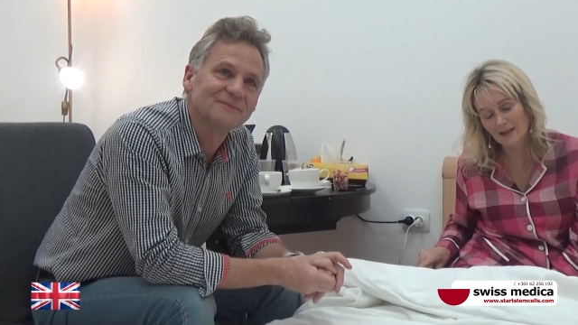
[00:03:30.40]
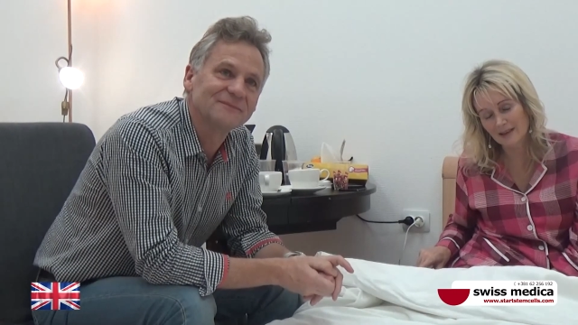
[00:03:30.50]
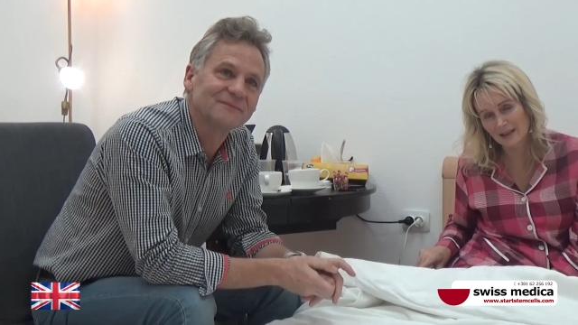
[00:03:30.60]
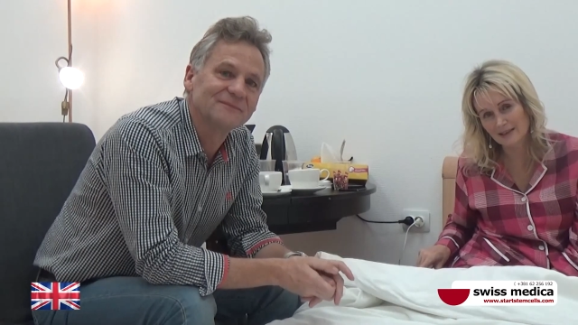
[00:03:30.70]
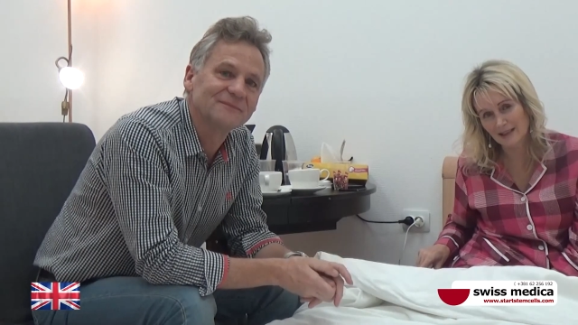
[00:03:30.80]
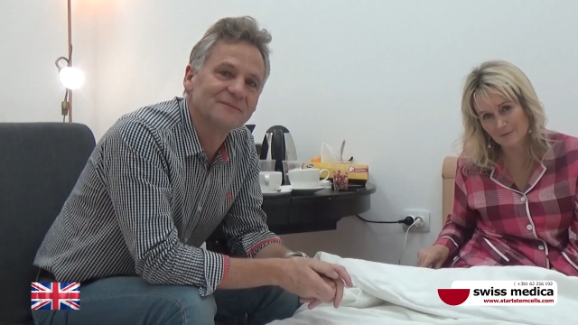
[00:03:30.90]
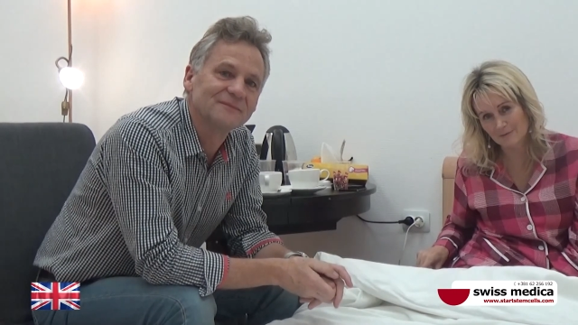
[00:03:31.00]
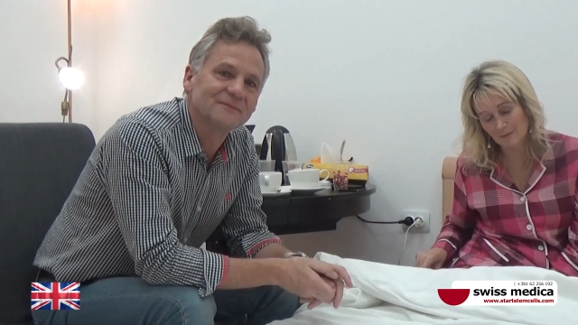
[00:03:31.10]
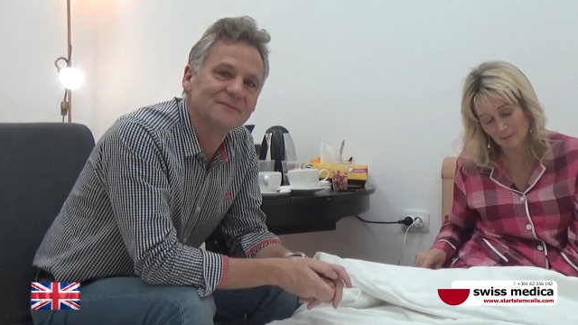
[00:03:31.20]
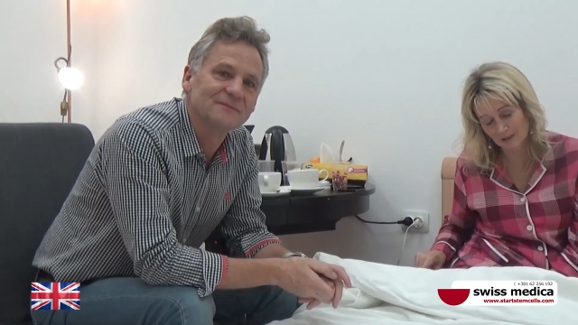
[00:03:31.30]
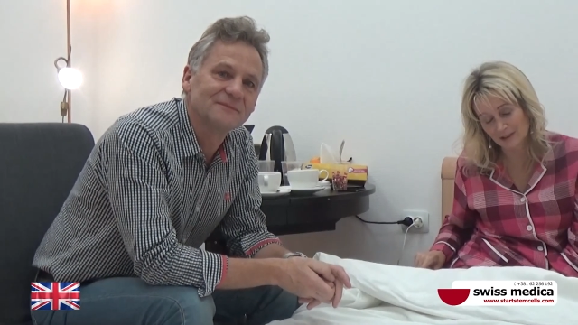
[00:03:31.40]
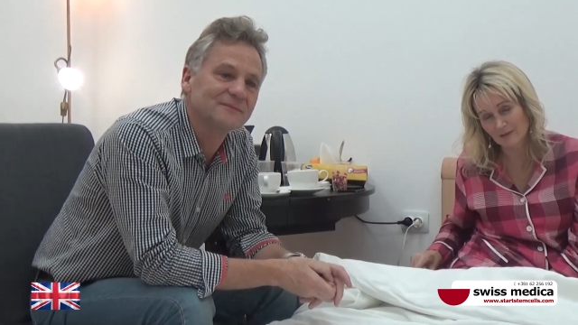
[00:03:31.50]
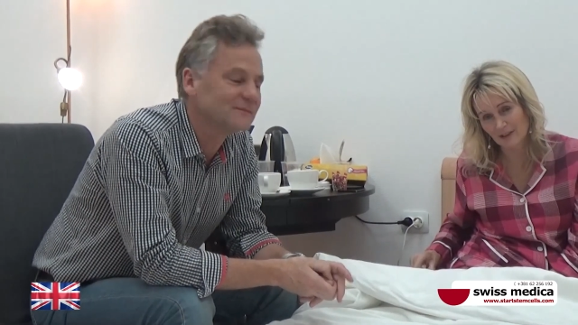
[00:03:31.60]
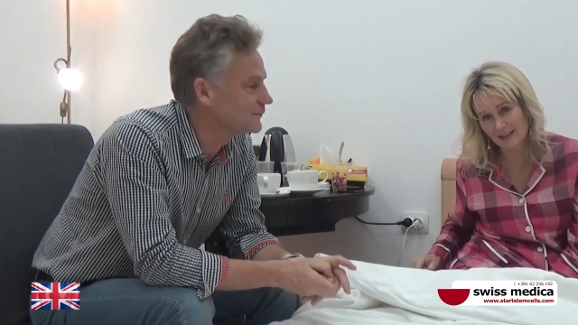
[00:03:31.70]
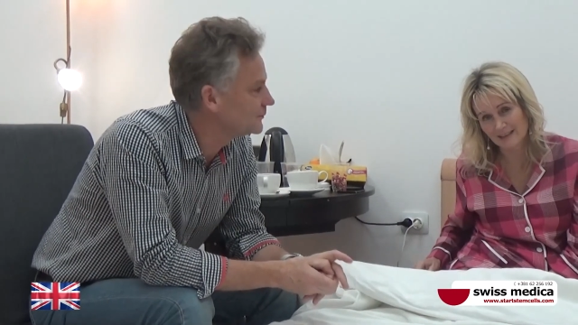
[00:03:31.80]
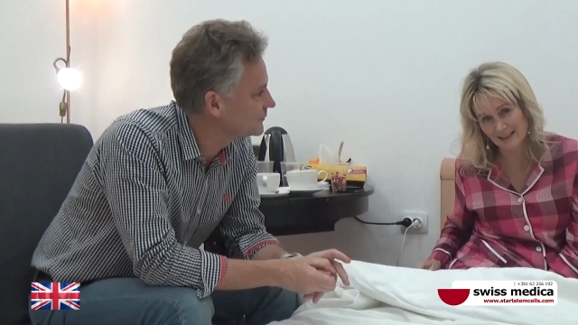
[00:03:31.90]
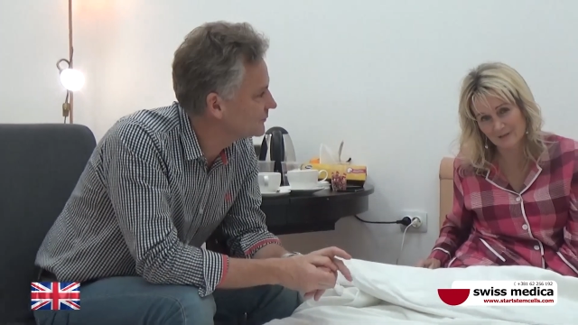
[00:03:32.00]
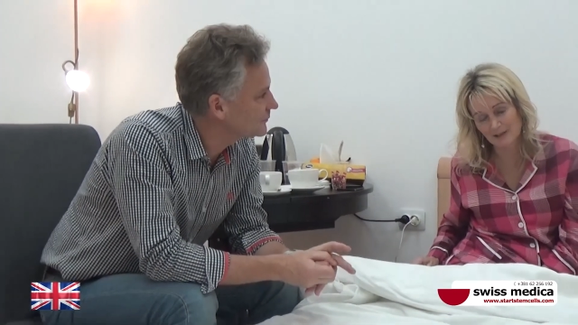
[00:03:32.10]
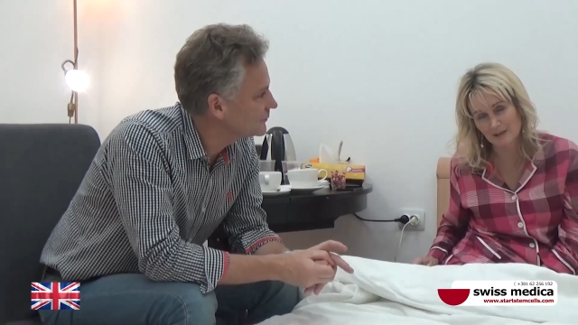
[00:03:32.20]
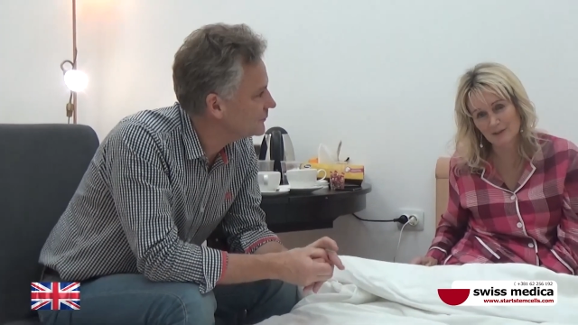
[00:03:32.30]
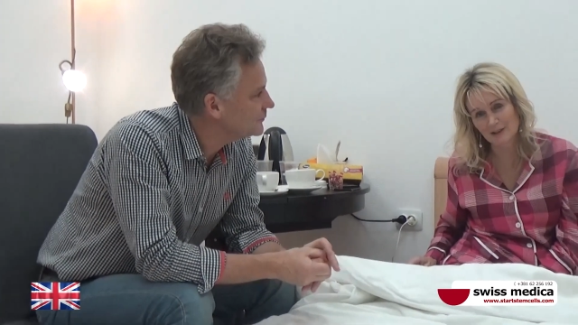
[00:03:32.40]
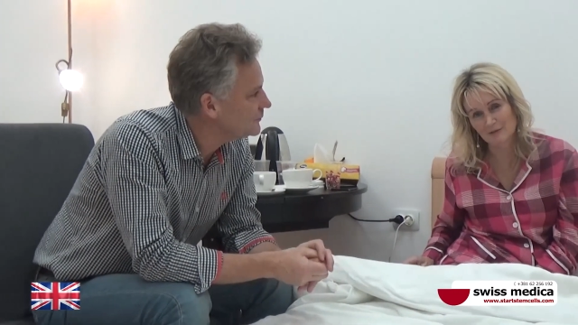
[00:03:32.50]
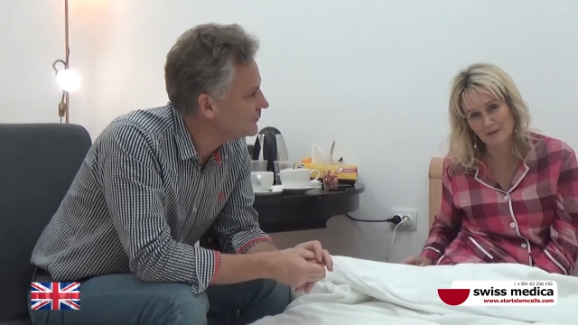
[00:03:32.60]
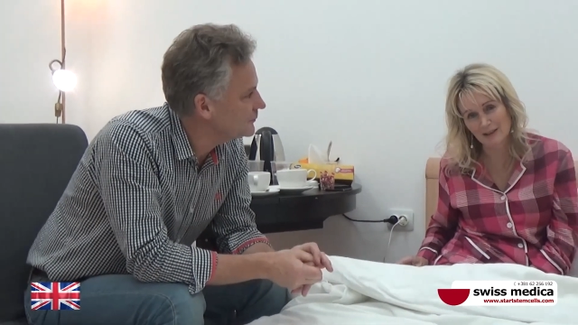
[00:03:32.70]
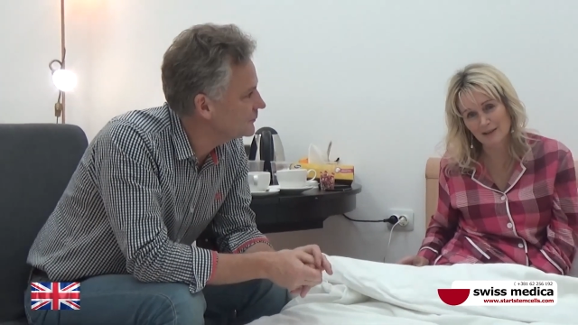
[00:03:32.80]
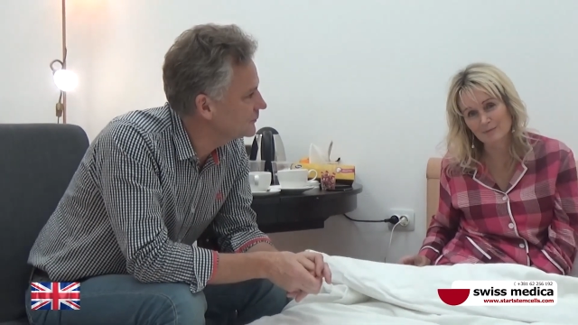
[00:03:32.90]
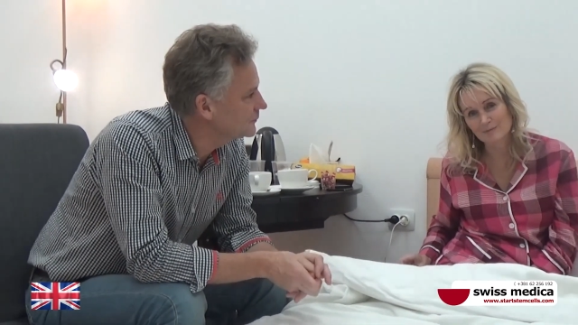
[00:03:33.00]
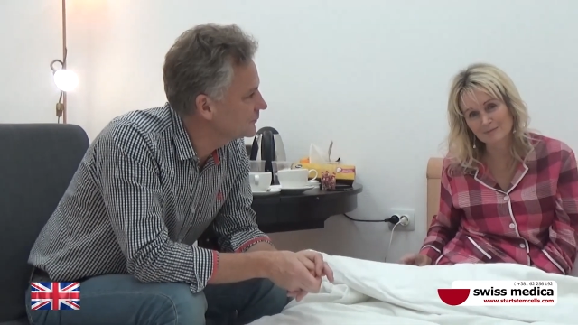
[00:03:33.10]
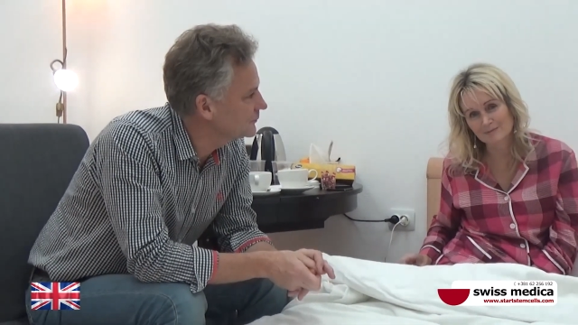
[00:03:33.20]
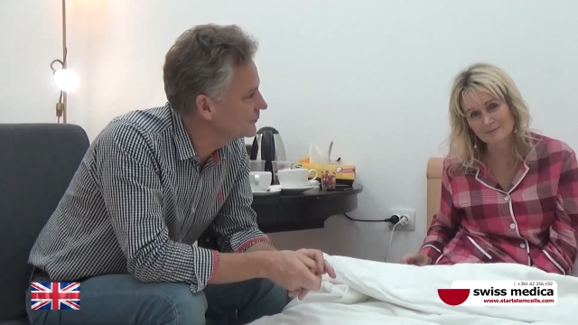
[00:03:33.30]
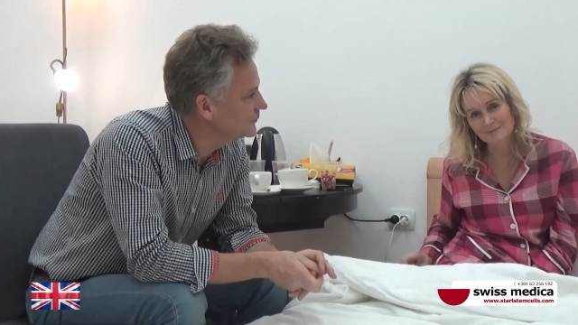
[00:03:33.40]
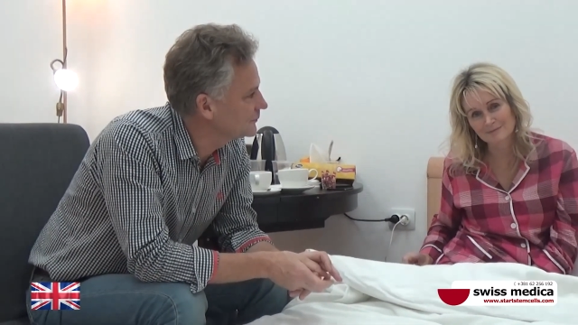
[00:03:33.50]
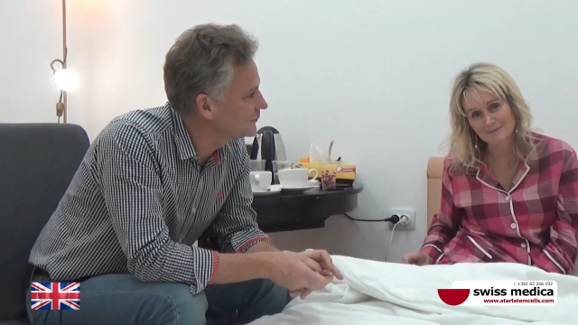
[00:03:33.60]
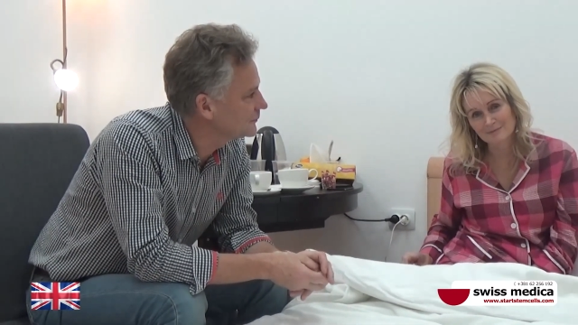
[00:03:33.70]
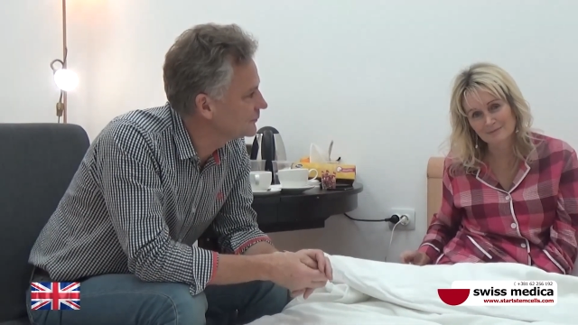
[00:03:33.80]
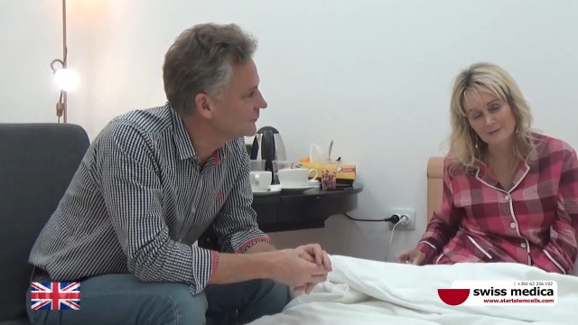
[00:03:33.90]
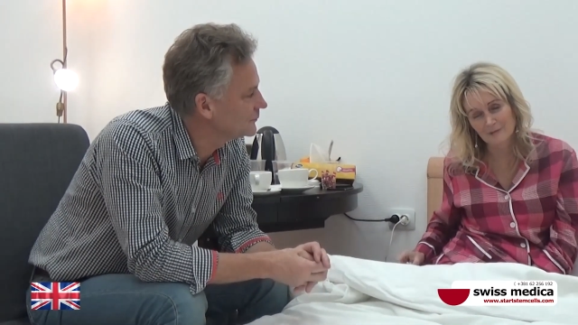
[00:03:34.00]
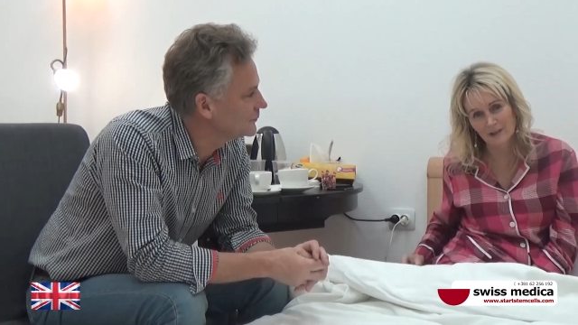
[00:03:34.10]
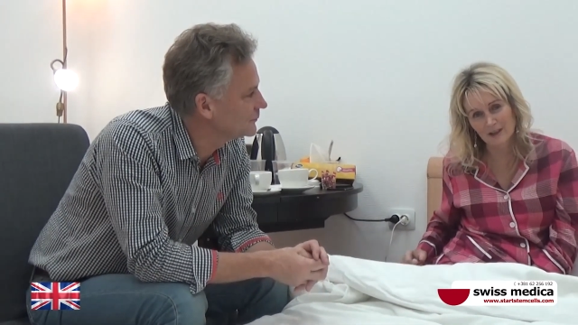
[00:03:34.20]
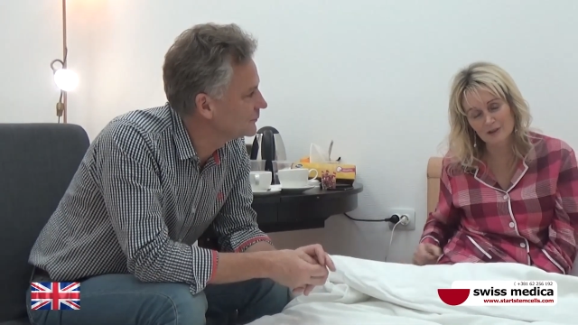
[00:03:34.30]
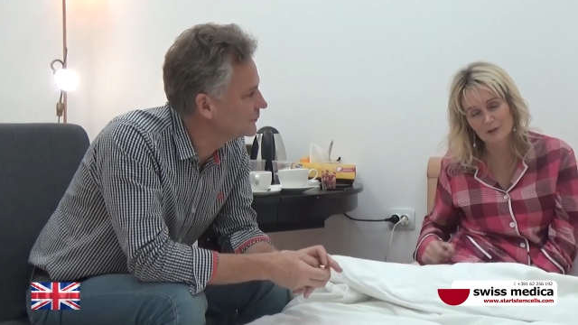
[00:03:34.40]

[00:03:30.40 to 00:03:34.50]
Speaker 1: And I de- believe that, I definitely believe that. Far